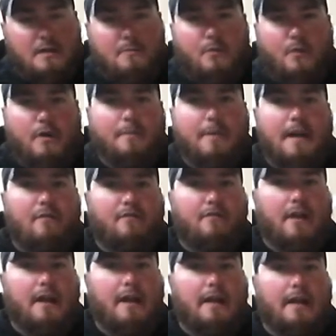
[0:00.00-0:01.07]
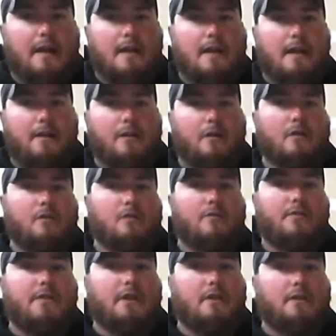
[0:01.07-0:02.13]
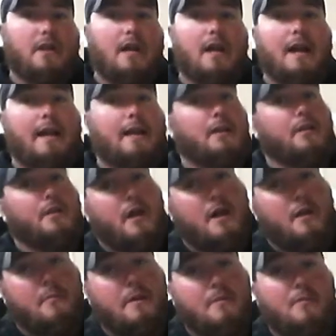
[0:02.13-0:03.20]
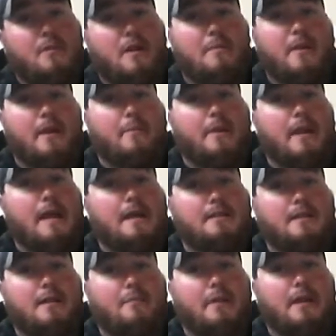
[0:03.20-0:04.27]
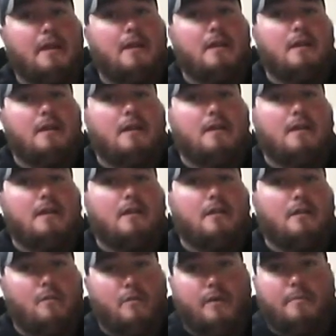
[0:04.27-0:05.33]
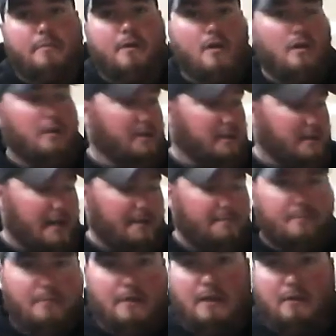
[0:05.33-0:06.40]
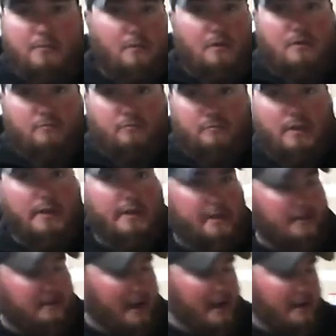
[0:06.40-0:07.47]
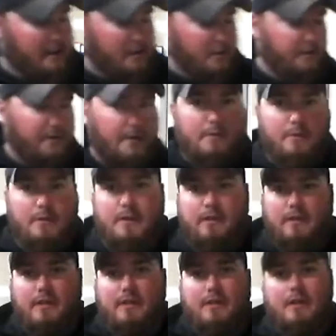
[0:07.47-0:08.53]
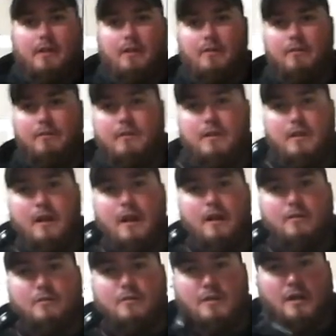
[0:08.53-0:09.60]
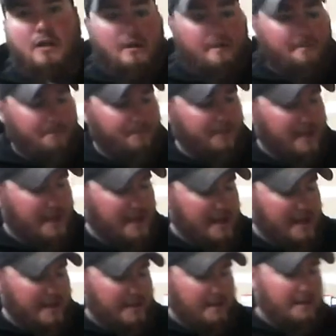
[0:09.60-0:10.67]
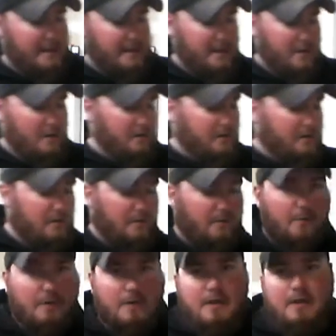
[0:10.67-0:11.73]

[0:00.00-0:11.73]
When I'm down flying at our local field, I get a lot of people coming up and asking me, what I'm doing, because I look really kind of goofy with, the goggles on, and so